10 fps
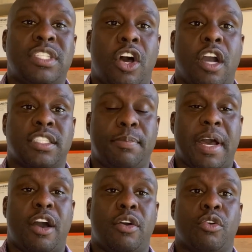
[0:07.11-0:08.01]
talked
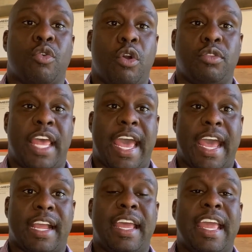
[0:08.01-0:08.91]
about growth
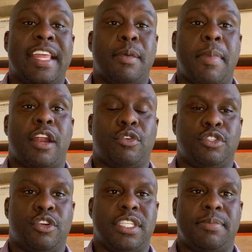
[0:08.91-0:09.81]
hack in the medical
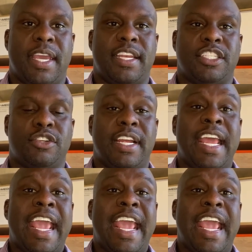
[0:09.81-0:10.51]
tourism industry.